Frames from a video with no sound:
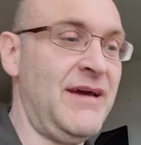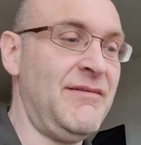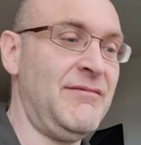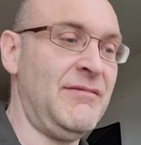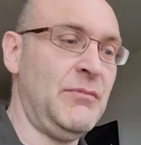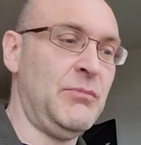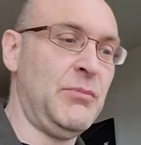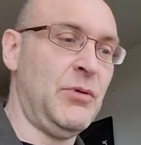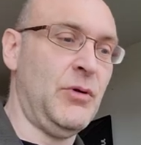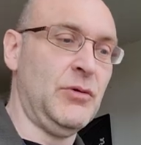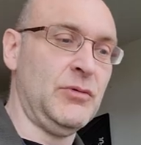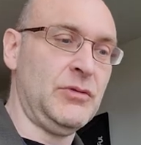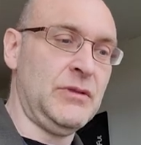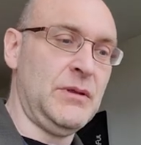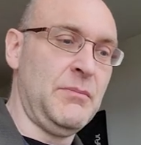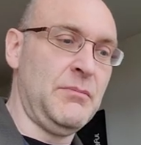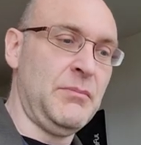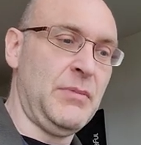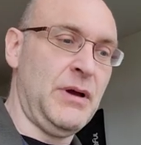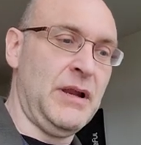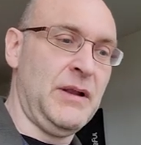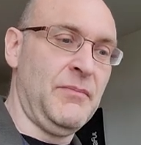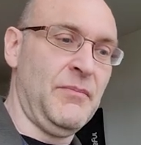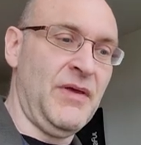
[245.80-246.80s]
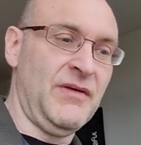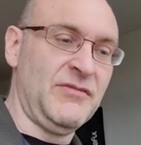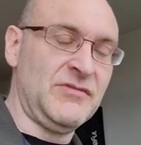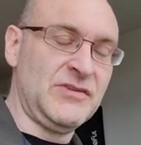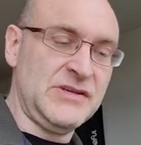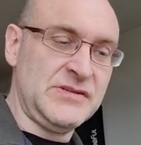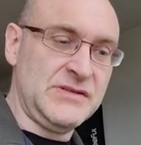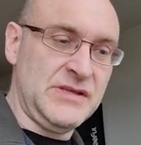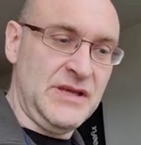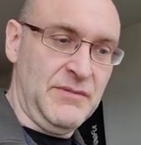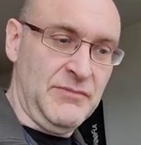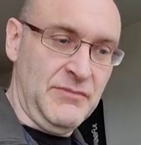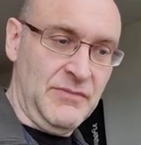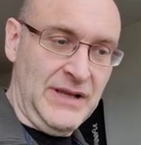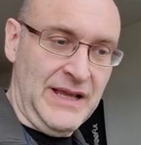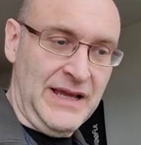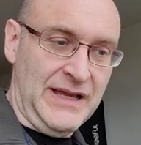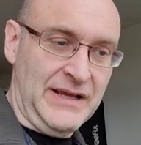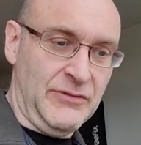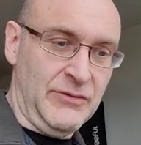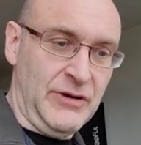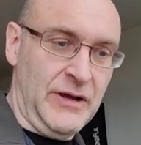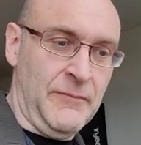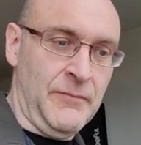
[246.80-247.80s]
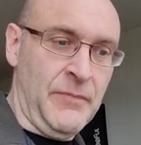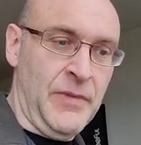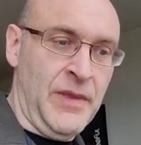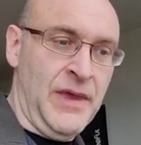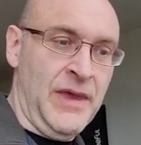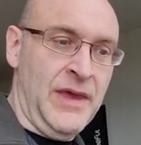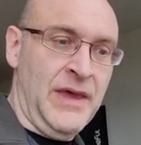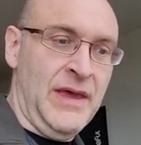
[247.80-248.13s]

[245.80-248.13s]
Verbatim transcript: I haven't bought them, but I've just had them lying around.